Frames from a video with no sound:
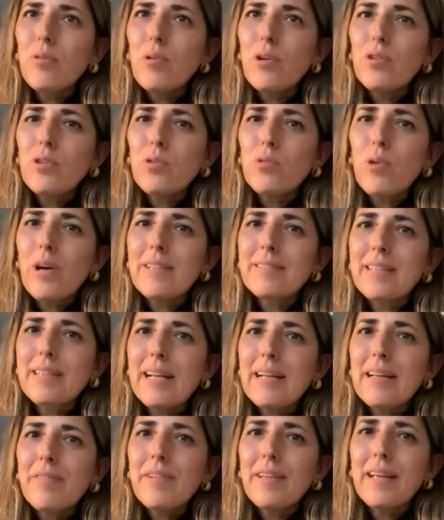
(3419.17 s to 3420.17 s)
wanted to ask
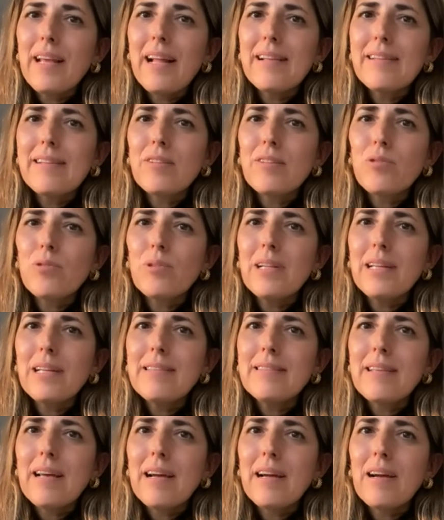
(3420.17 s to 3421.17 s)
anything else to
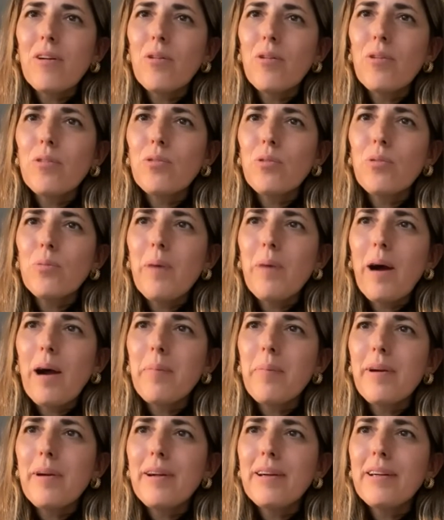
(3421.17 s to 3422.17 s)
Lisa or to
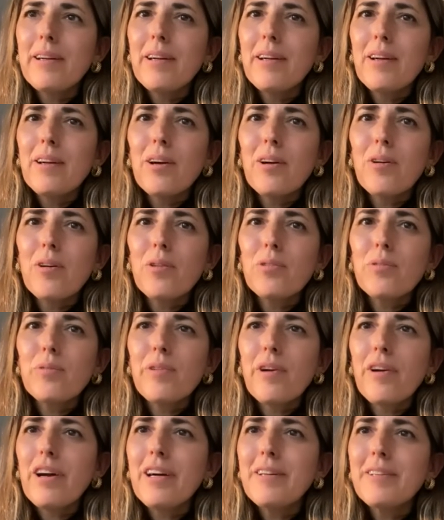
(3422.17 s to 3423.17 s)
Barbara or to
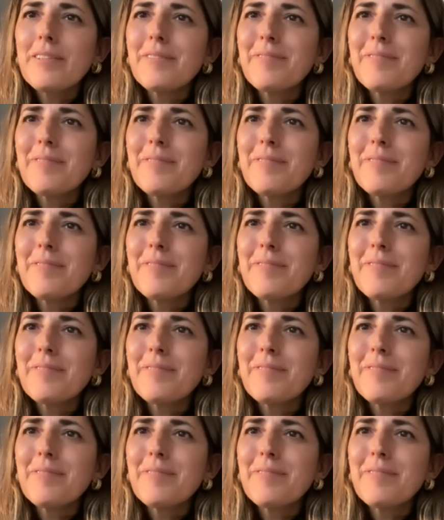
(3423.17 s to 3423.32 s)
Farah?